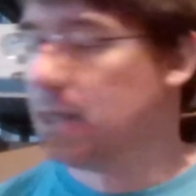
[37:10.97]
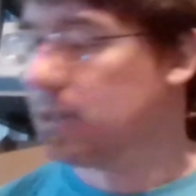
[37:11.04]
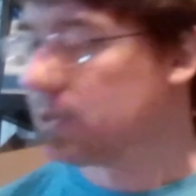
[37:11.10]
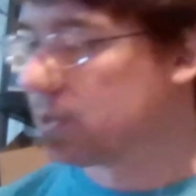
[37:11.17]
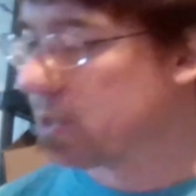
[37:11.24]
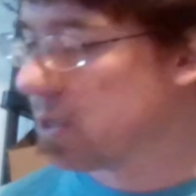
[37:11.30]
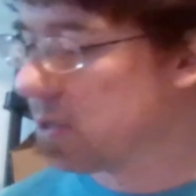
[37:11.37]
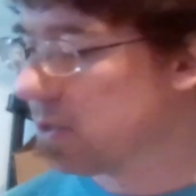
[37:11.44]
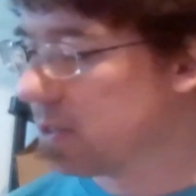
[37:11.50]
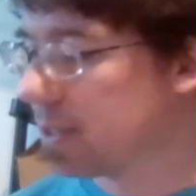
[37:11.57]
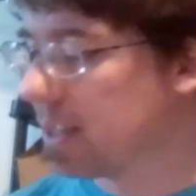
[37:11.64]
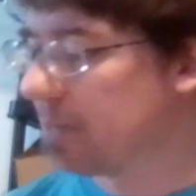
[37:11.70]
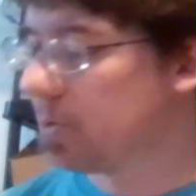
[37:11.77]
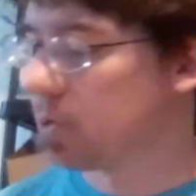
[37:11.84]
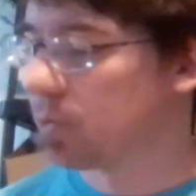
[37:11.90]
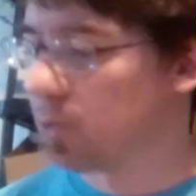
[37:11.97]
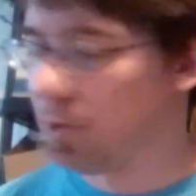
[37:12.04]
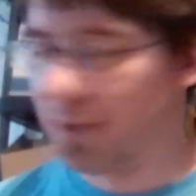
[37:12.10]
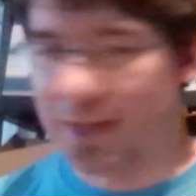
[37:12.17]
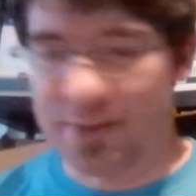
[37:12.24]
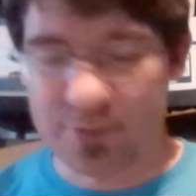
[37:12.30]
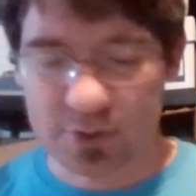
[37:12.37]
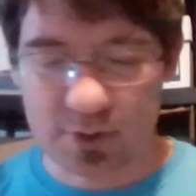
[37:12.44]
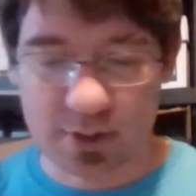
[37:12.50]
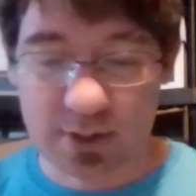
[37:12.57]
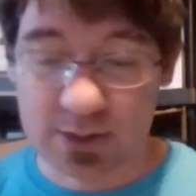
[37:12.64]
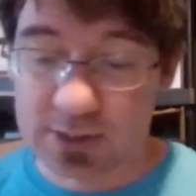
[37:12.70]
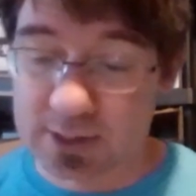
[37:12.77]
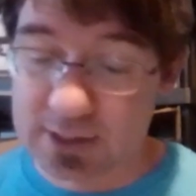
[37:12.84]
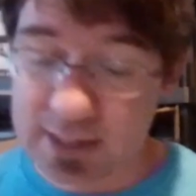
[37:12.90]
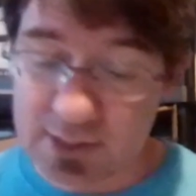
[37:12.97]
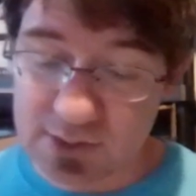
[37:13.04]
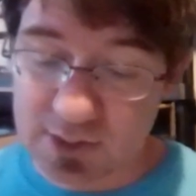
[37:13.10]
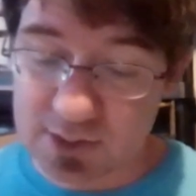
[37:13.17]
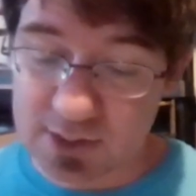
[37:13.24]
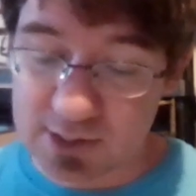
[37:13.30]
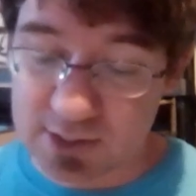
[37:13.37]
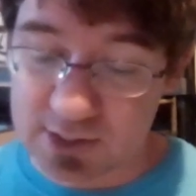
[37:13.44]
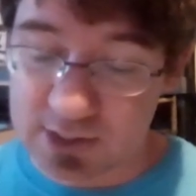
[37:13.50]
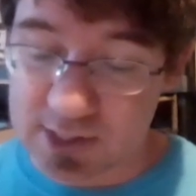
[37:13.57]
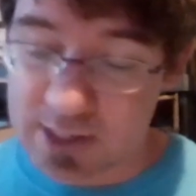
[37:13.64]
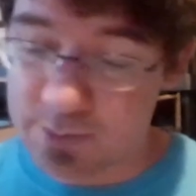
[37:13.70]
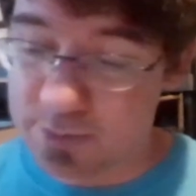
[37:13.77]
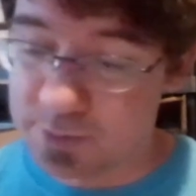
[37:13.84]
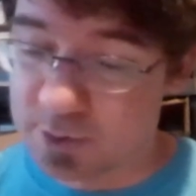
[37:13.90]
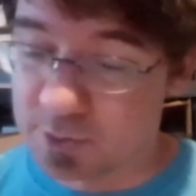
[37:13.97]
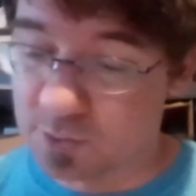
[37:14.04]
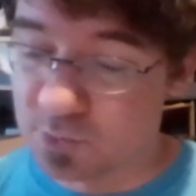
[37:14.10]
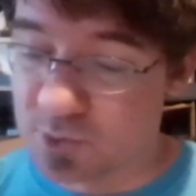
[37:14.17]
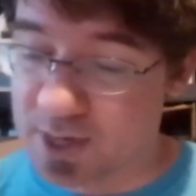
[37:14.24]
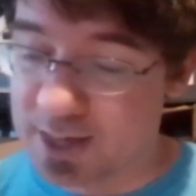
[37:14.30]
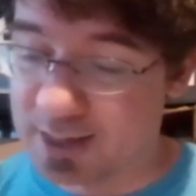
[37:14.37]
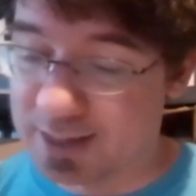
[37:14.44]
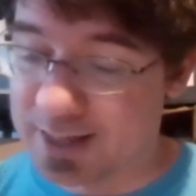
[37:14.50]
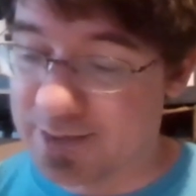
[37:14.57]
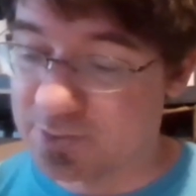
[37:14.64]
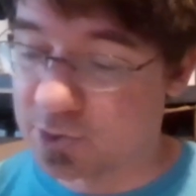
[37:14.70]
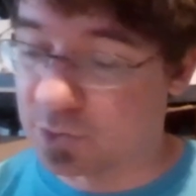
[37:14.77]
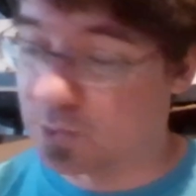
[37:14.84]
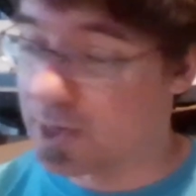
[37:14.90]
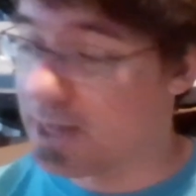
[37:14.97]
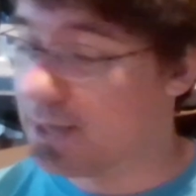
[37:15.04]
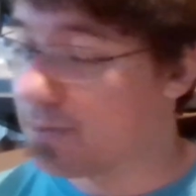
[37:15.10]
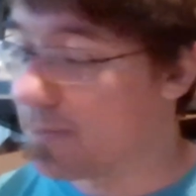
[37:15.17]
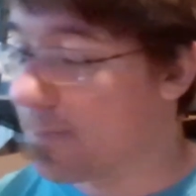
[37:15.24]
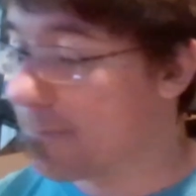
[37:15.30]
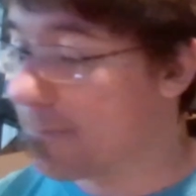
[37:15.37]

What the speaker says: So again, I'm going to roll left. It's a D66 table. I'm going to read left to right.